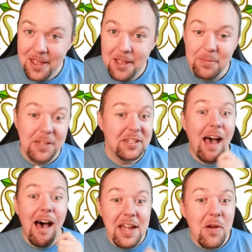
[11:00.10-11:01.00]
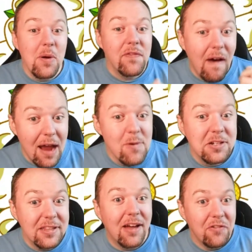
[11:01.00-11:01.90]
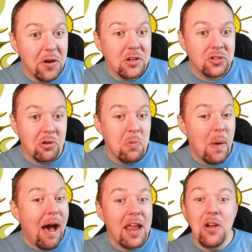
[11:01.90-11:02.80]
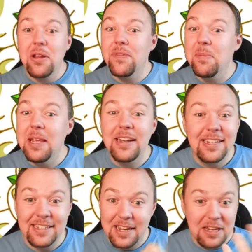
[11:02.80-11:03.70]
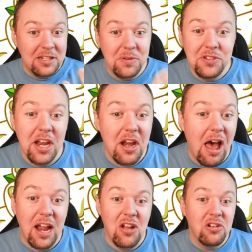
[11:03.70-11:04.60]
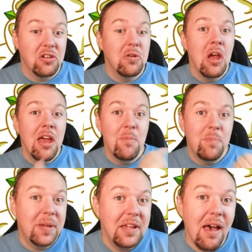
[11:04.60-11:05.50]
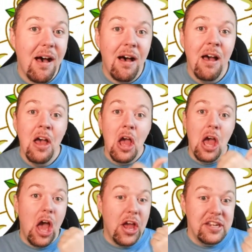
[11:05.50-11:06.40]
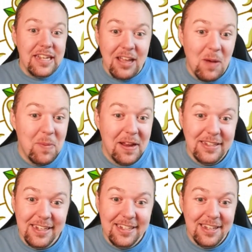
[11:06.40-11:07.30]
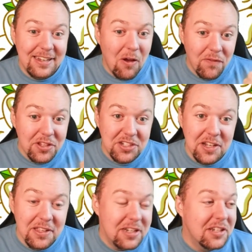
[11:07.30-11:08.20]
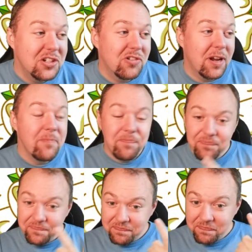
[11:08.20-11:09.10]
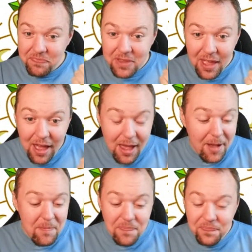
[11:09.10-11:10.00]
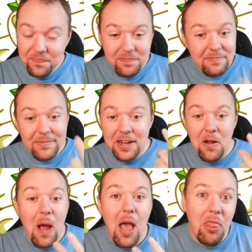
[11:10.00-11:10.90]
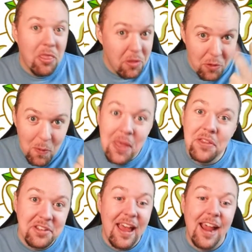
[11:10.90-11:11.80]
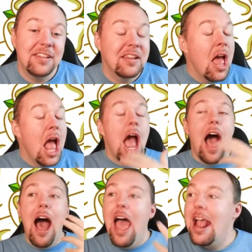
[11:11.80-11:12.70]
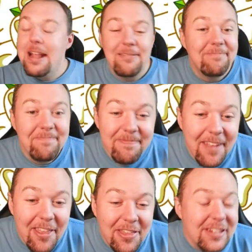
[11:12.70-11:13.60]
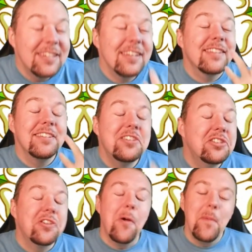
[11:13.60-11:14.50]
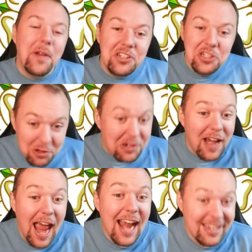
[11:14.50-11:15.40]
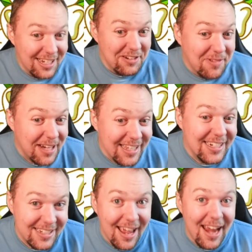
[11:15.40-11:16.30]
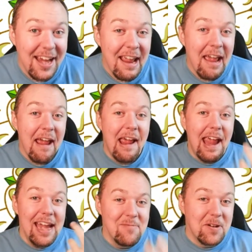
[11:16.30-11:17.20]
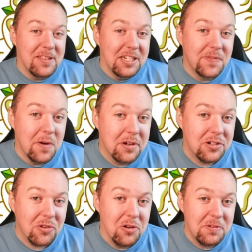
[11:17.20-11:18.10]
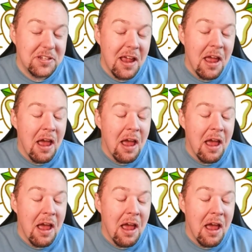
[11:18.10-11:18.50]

Because I know if I was in that focus group, I could have immediately said, we said, I could do PR, decarbonisation of the steel industry, the wealth tax. There's so much you could actually really say in one of these focus groups.